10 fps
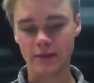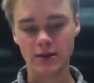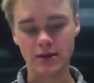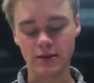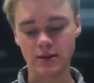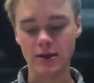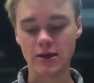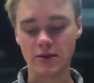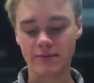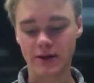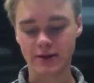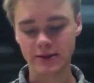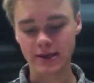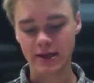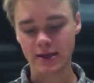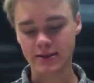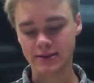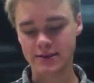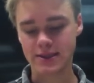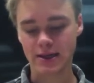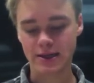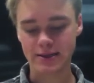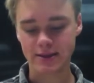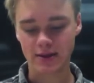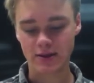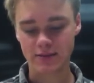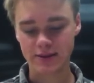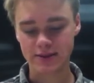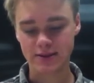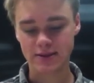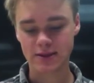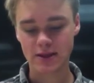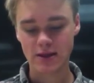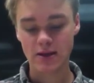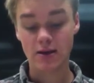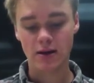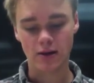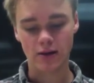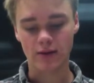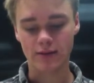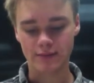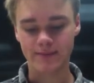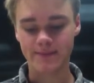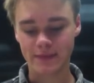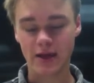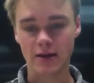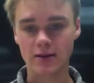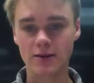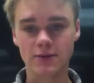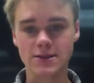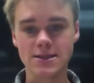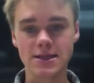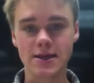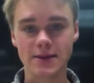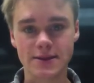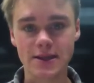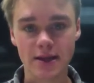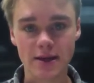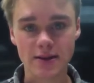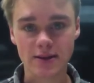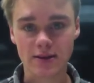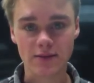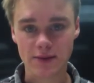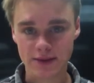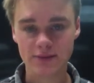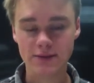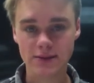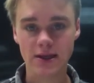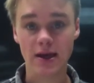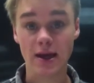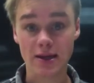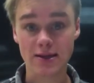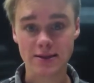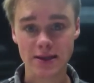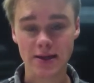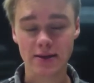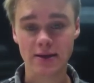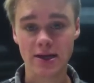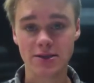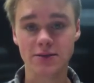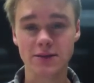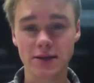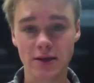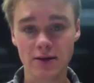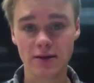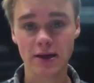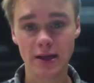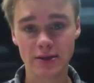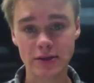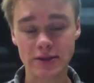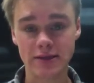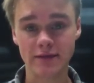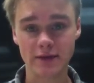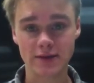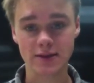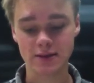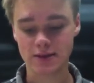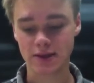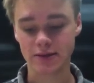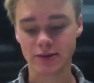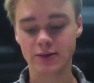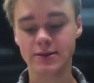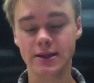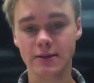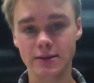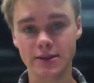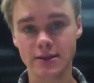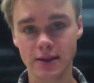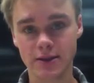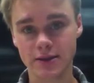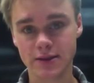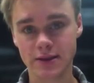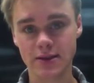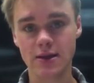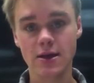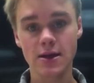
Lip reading: He compared leaking CIA documents. He wasn't leaking CIA documents. He was leaking NSA, National Security Agency, versus Central Intelligence Agency.